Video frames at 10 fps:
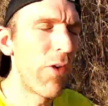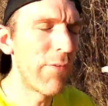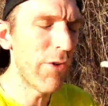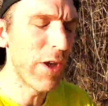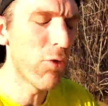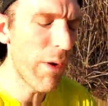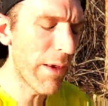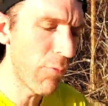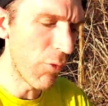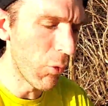feeling very
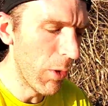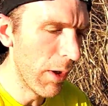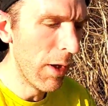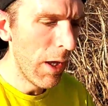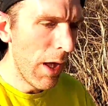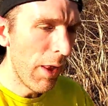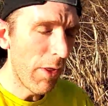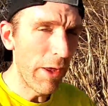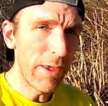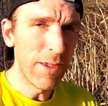grateful
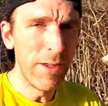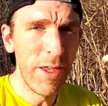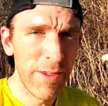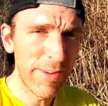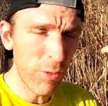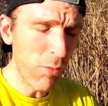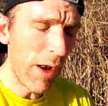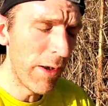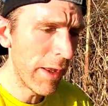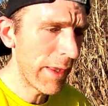that I can still
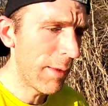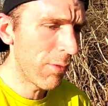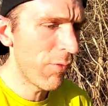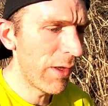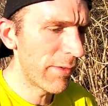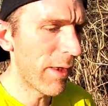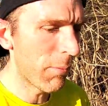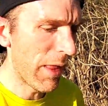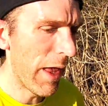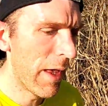run, keep the fitness
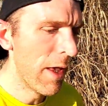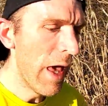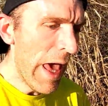up there,